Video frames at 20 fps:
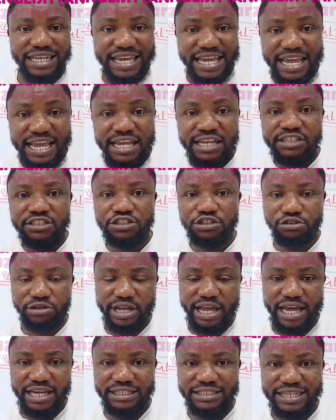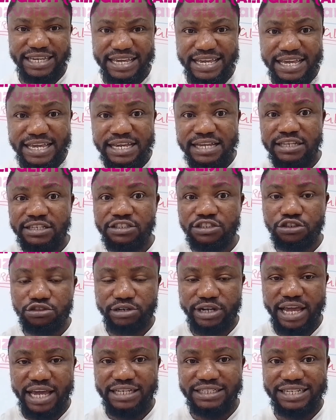intricate,
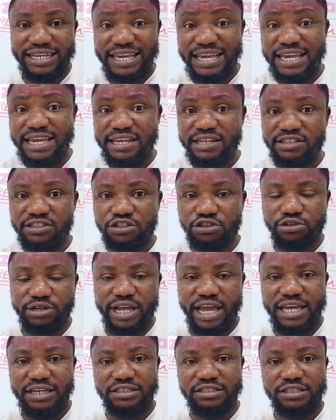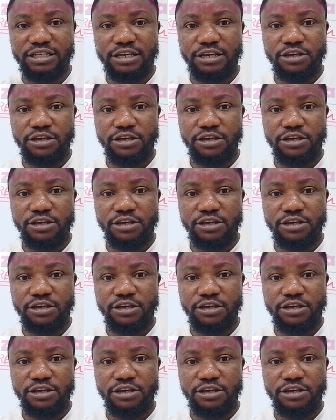intricate, intricate.